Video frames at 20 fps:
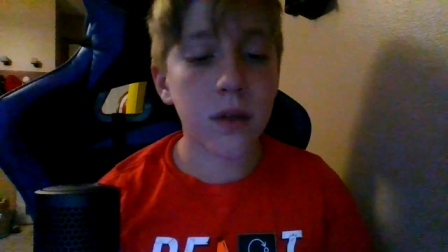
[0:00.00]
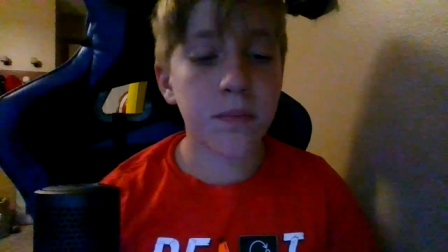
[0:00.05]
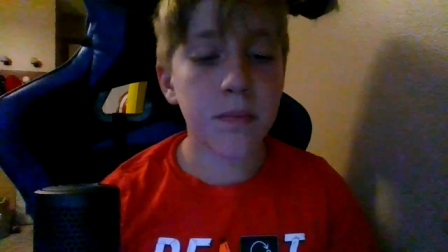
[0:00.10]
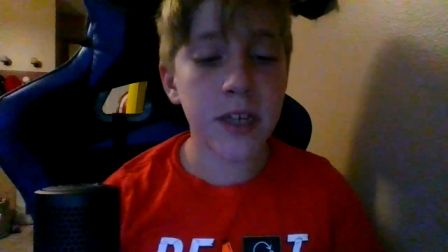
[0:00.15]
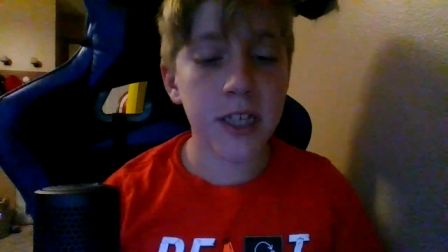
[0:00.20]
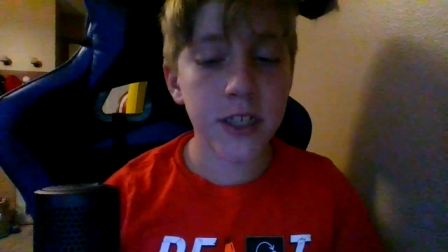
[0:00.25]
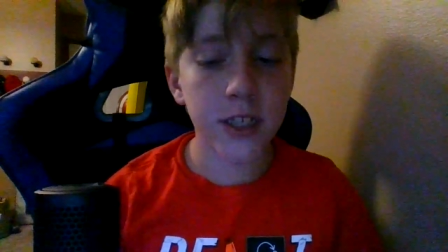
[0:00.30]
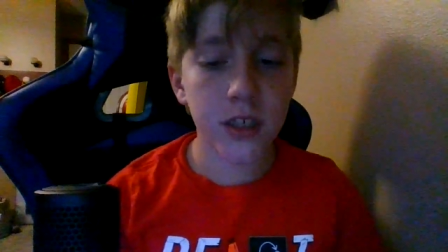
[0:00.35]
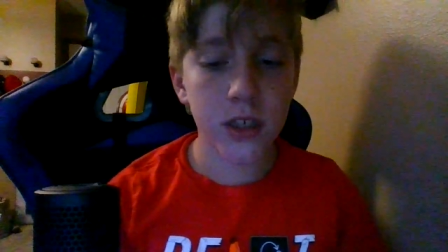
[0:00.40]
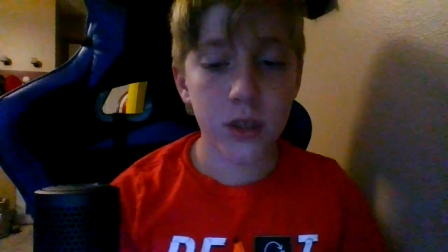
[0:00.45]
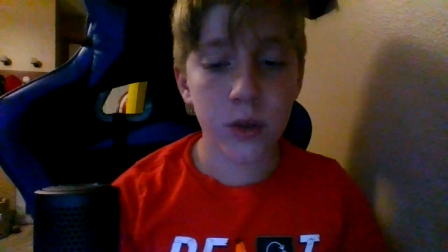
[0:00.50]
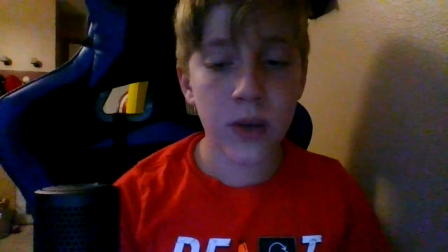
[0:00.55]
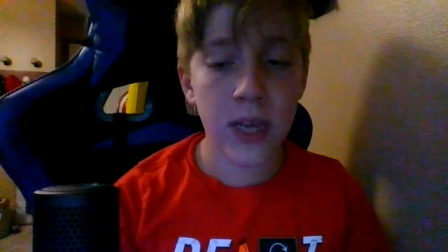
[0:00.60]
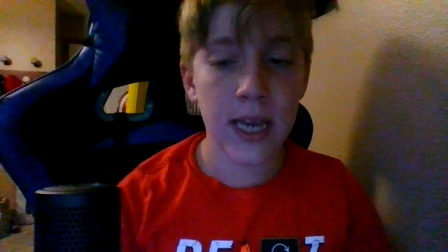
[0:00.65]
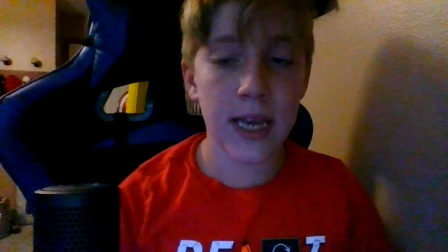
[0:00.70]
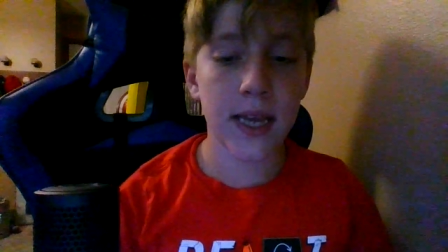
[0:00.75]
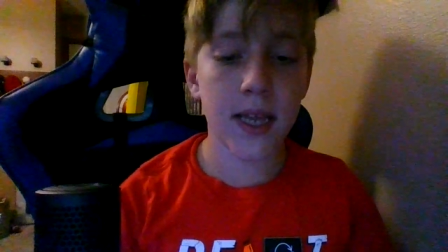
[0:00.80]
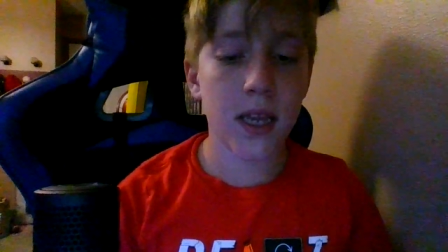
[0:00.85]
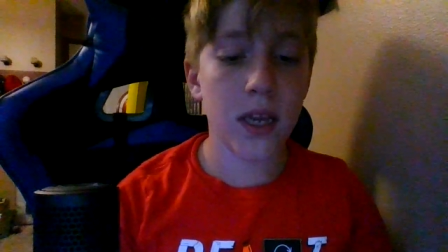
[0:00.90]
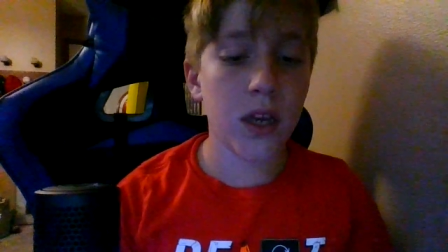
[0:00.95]
means you
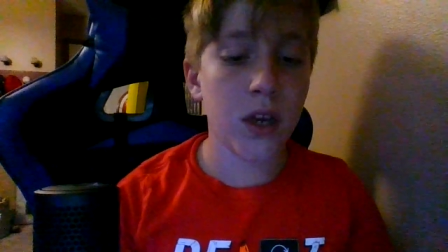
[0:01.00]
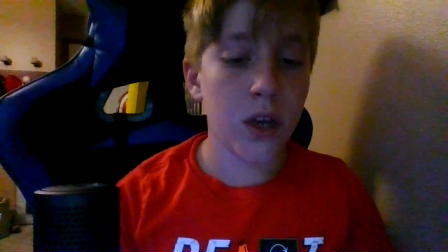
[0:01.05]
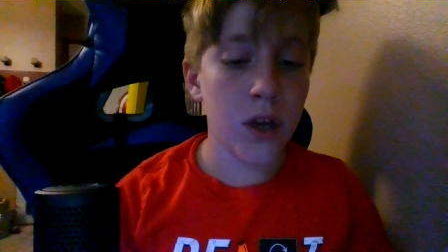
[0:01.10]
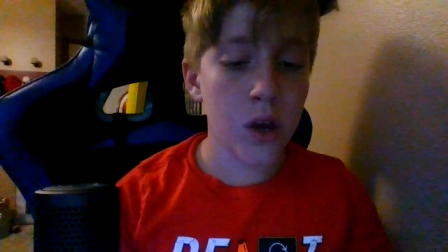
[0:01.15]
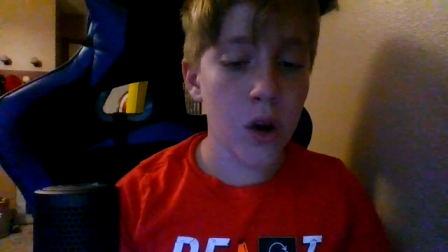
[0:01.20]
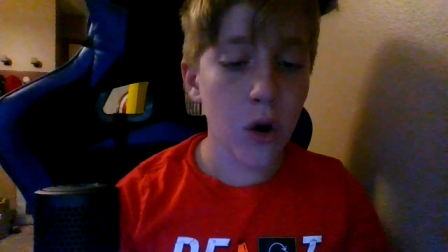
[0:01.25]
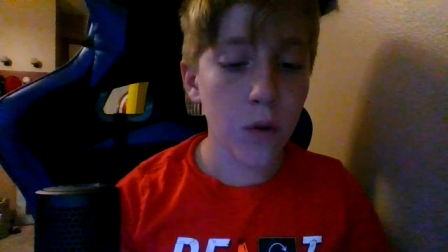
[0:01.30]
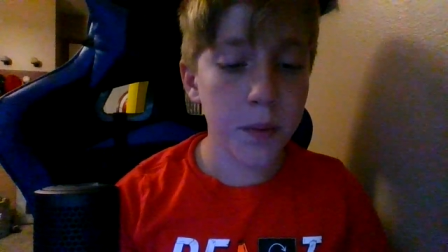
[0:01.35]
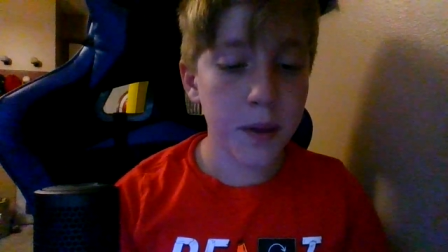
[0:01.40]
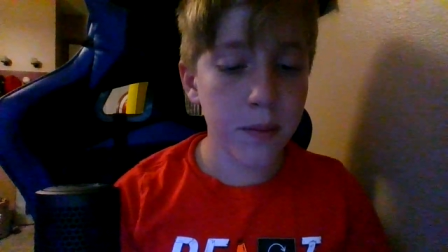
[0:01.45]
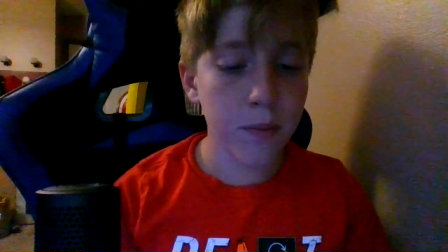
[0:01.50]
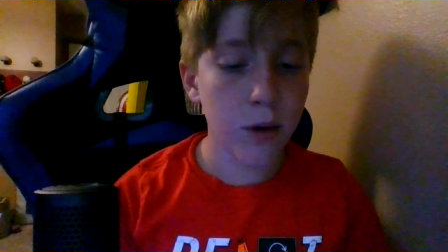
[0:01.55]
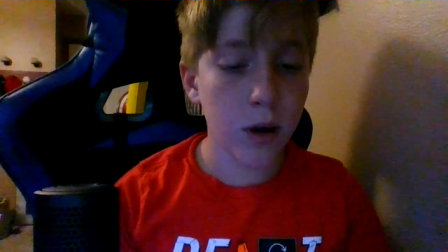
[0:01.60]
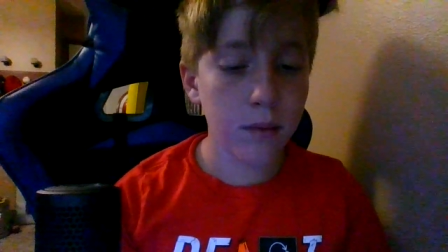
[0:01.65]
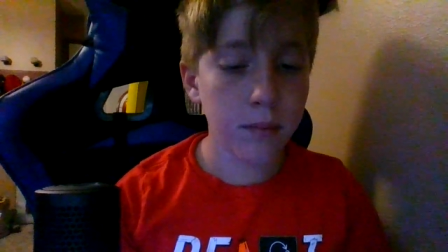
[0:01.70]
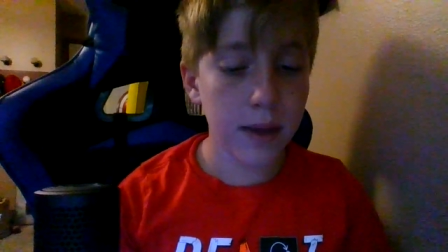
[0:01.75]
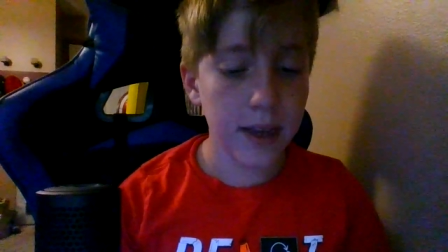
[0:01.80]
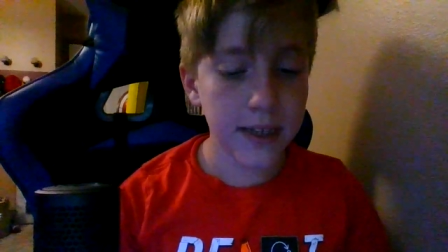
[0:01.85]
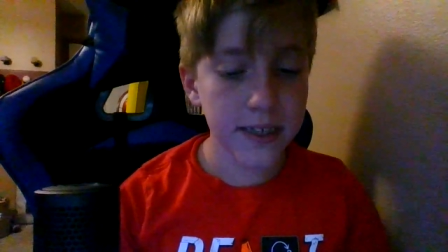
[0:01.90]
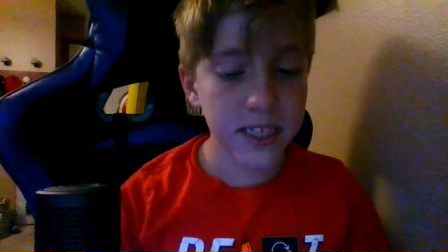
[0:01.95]
get no people
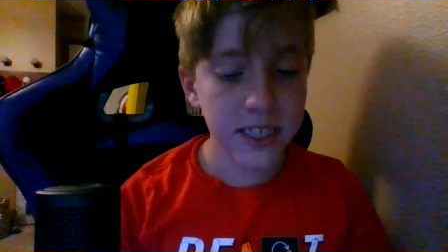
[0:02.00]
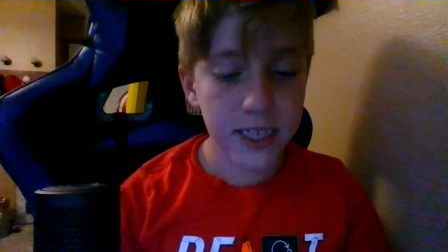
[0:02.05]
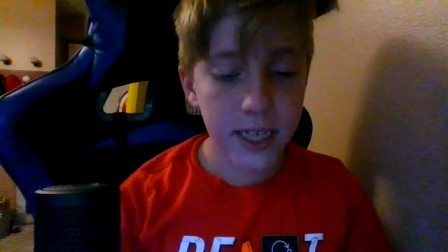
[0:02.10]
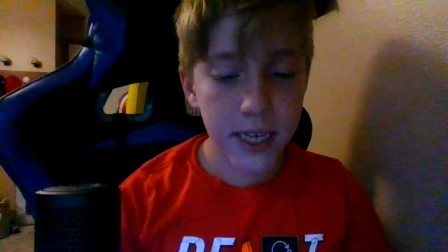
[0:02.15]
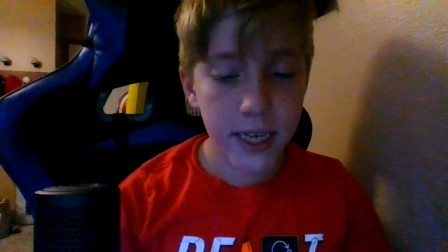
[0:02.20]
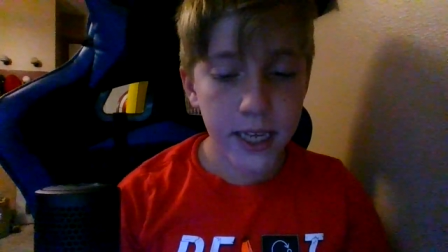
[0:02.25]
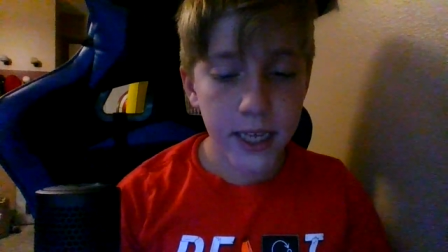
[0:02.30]
on base.